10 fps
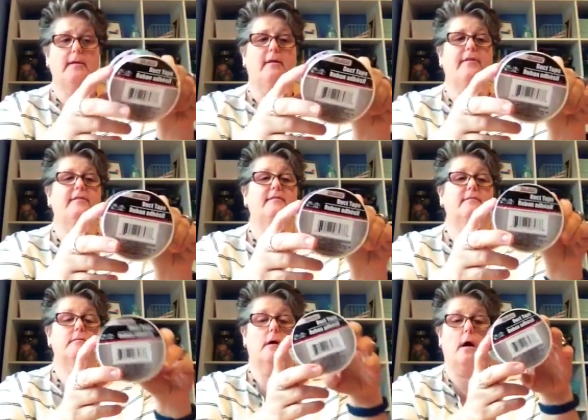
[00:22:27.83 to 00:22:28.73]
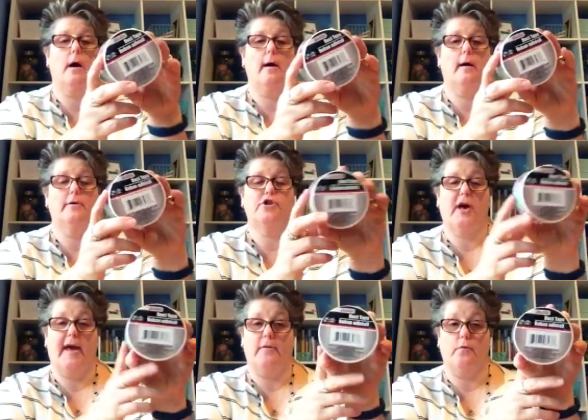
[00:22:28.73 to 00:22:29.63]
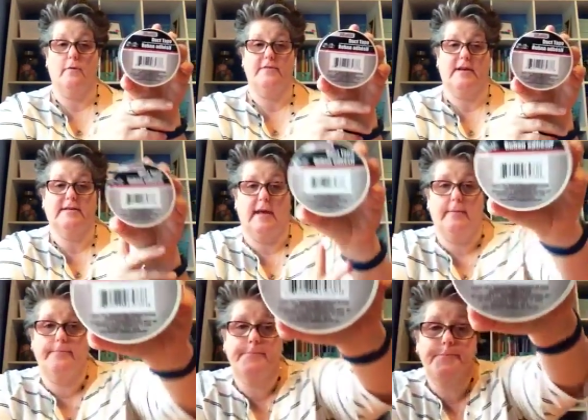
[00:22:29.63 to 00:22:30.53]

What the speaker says: Now this is not a giant roll of duct tape.